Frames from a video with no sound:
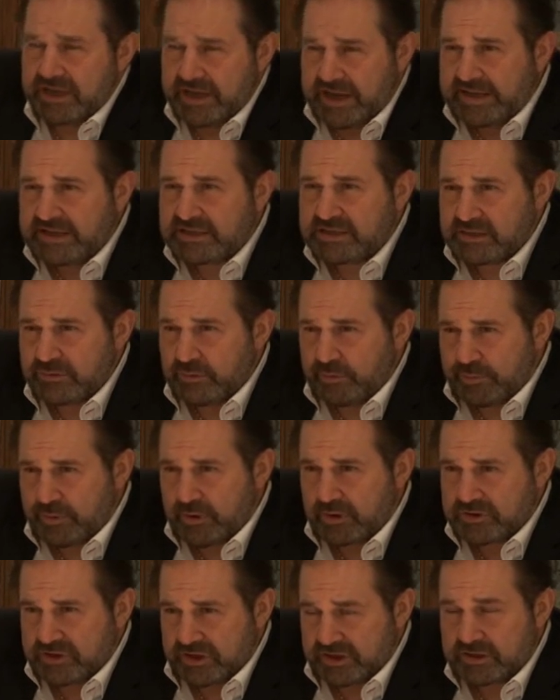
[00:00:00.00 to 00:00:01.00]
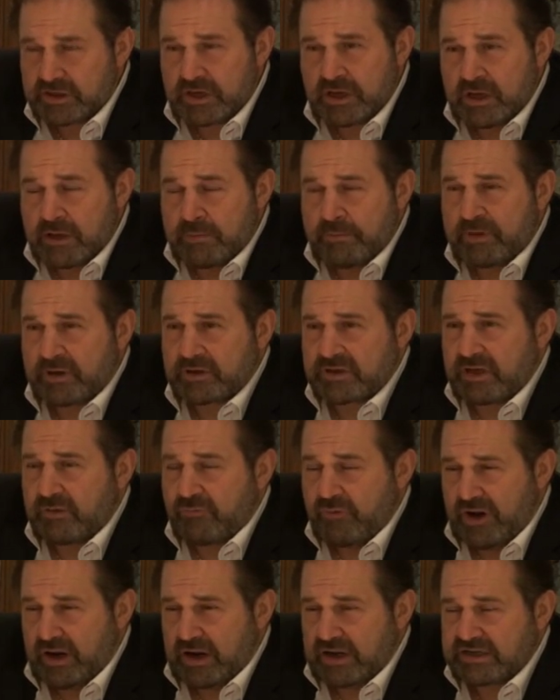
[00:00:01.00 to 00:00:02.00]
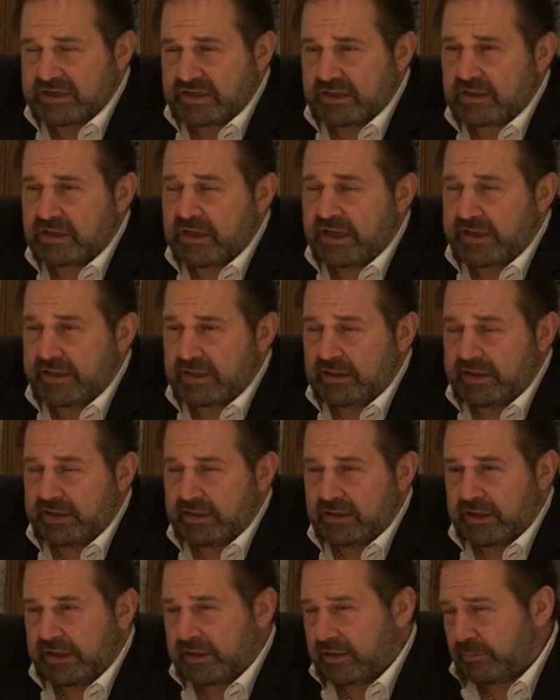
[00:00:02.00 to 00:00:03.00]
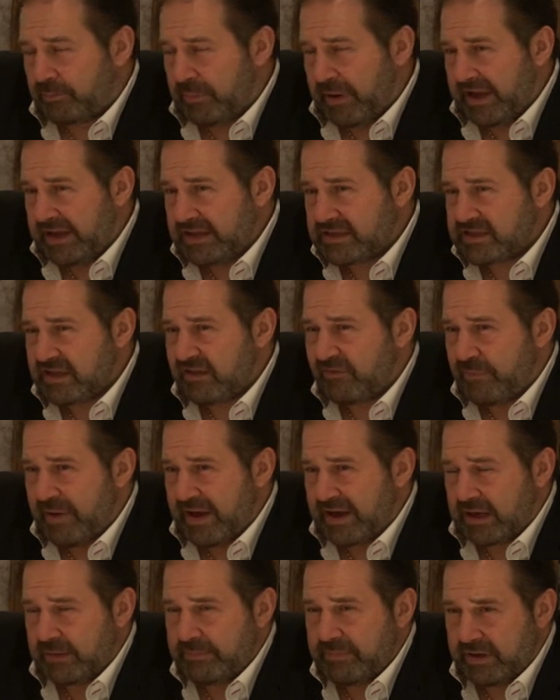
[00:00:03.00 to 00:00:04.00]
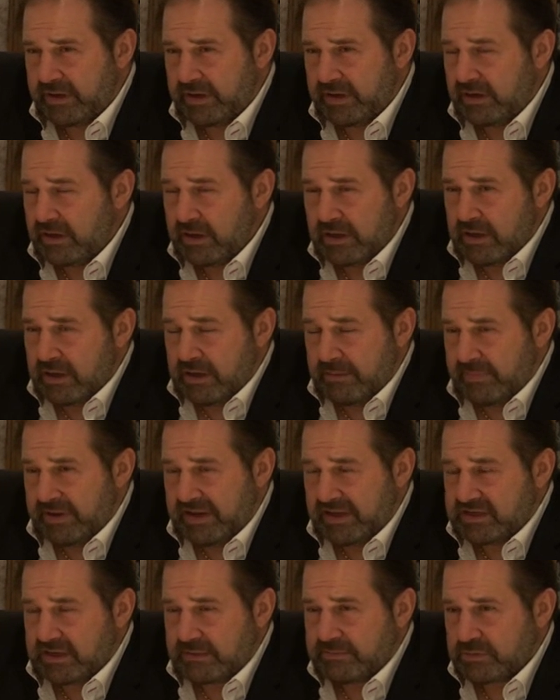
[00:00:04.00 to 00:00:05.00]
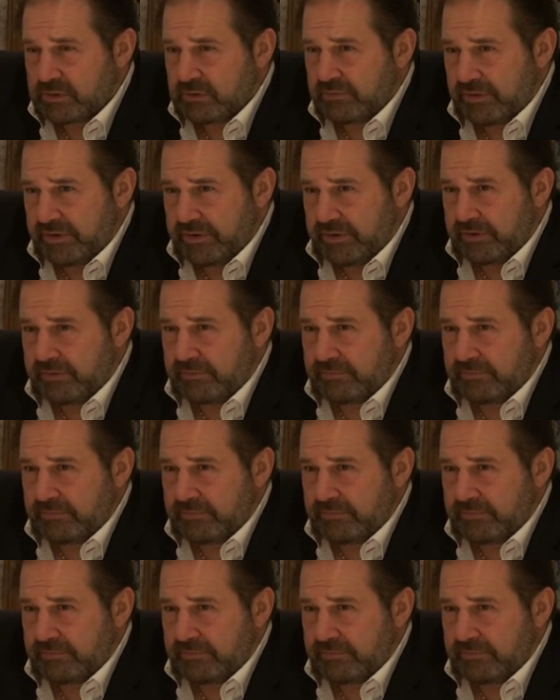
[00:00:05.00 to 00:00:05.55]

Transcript: into a project because they realise it'll pay itself back many times over.